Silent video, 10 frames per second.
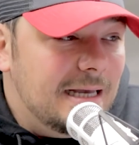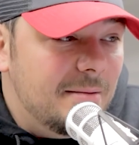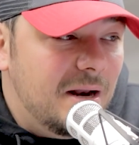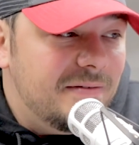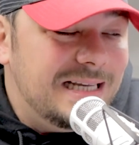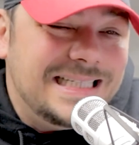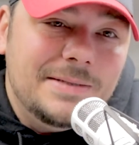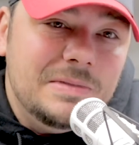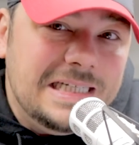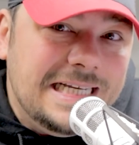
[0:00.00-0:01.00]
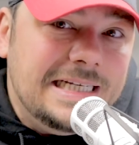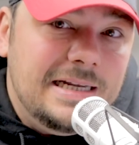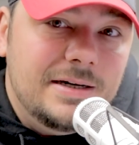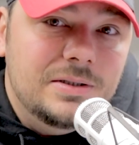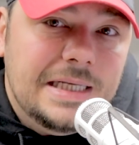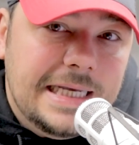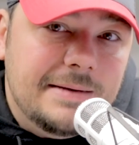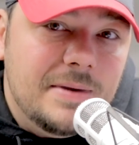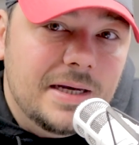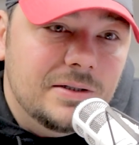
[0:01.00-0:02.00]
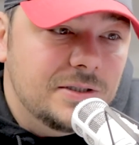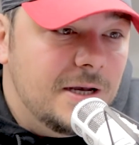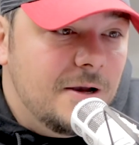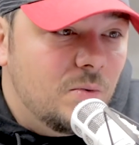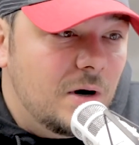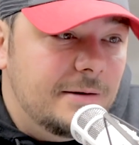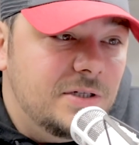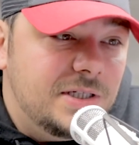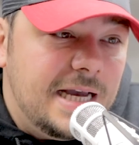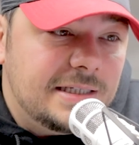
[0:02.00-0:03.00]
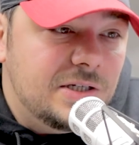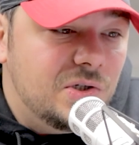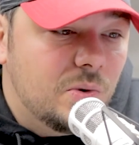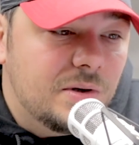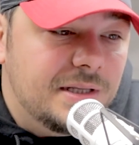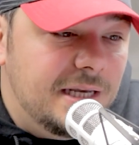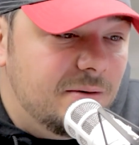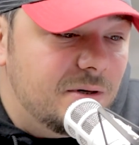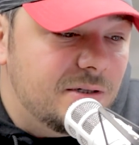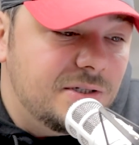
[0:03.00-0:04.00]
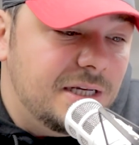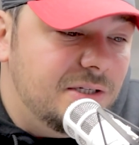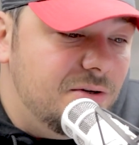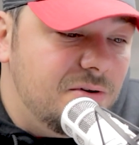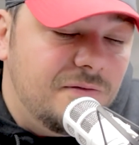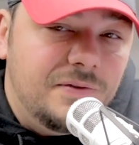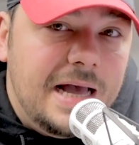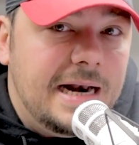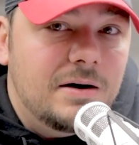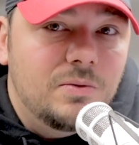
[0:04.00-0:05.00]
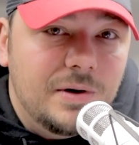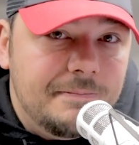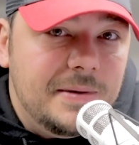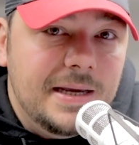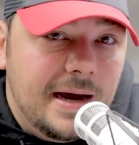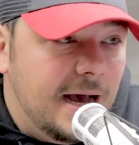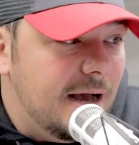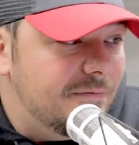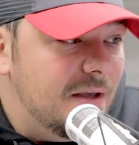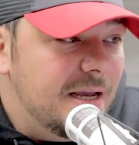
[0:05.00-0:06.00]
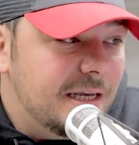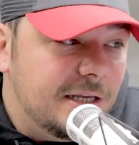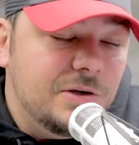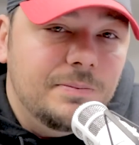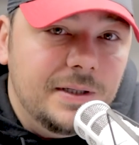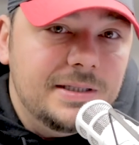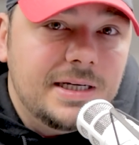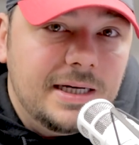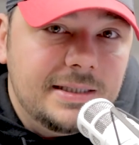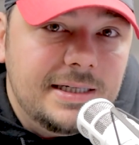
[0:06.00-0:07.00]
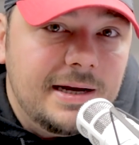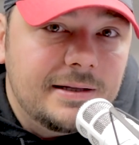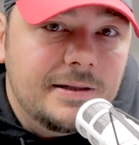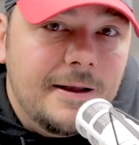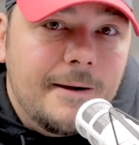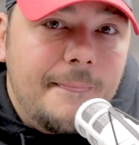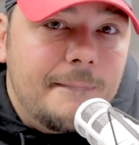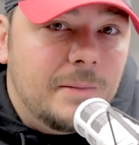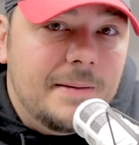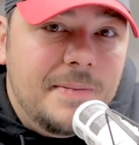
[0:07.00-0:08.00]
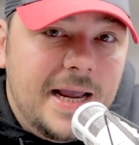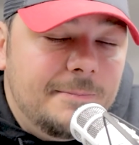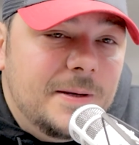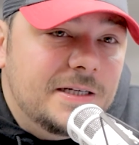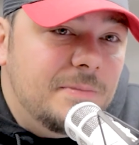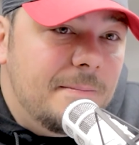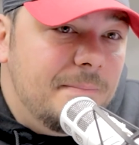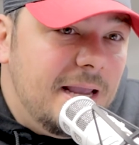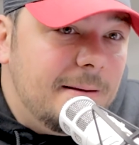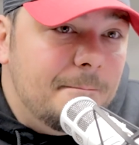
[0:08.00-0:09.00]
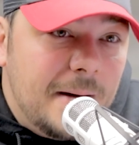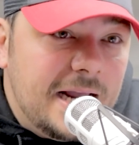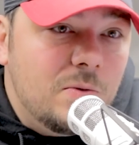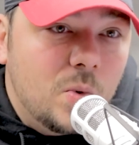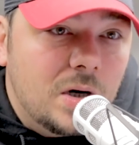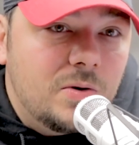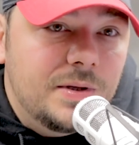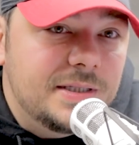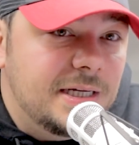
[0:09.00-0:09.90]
I mean, I've got some detailed emails where I'm just asking toward the end where it's like, dude, you flat out ripped me off. Can you please contact my bank, because my bank might work with us.